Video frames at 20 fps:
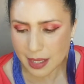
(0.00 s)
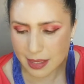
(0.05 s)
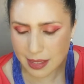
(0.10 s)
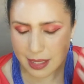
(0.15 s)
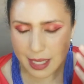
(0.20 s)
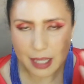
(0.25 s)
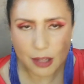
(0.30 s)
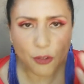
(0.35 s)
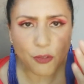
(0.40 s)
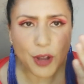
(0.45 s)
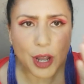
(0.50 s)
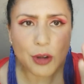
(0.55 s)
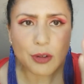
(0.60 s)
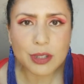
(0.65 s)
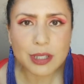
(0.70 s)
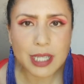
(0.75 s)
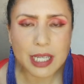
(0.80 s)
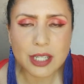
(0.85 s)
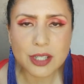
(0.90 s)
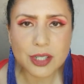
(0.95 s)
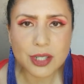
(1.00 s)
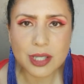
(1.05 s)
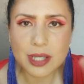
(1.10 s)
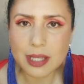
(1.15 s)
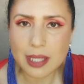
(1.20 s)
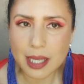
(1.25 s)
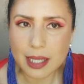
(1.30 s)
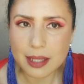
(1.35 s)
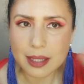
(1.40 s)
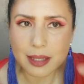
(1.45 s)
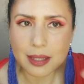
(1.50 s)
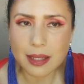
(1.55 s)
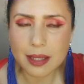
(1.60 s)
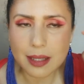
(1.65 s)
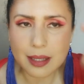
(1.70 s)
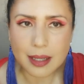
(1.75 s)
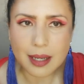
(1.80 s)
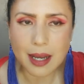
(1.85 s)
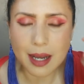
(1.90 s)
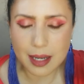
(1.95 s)
It's that foundation that
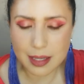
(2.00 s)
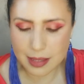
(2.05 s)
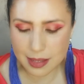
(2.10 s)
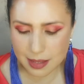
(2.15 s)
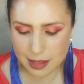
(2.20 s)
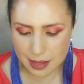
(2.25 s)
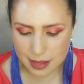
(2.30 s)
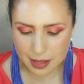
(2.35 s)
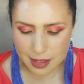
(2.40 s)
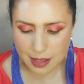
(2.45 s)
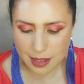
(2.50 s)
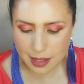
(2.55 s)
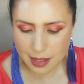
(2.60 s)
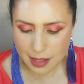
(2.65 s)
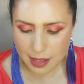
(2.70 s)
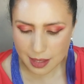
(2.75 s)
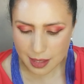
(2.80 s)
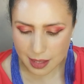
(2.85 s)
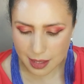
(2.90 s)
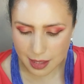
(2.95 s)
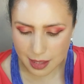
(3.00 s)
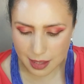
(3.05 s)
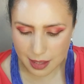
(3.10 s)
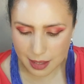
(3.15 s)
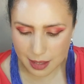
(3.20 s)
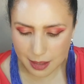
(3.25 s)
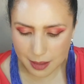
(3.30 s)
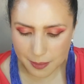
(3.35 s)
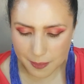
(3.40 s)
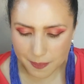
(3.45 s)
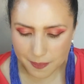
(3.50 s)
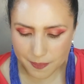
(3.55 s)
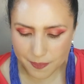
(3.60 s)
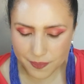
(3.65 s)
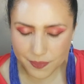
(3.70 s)
has, that